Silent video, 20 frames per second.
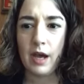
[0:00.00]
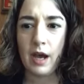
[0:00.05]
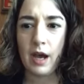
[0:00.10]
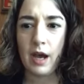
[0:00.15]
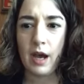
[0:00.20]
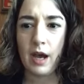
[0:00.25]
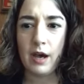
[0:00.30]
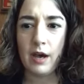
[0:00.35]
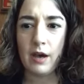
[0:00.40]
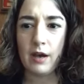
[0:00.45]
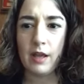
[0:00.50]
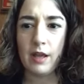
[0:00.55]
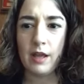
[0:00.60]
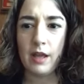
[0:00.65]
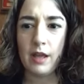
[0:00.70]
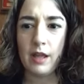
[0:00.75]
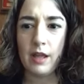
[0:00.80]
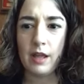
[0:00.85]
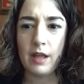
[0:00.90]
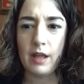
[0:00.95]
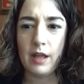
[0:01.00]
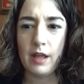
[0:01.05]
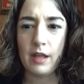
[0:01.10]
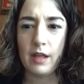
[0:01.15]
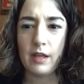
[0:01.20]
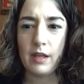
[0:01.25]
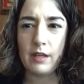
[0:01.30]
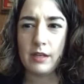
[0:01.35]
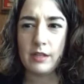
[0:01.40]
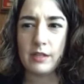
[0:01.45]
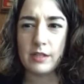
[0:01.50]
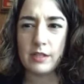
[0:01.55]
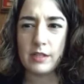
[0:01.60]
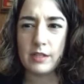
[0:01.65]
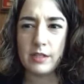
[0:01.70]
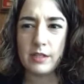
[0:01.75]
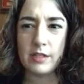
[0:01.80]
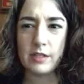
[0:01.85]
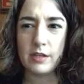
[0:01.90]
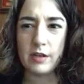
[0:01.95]
uh, just
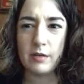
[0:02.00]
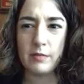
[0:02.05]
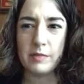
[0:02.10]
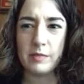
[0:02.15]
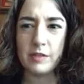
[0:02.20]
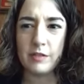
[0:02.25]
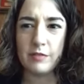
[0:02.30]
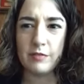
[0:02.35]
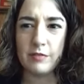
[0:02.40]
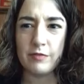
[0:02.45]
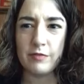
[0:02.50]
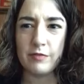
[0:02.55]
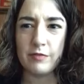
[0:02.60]
in terms of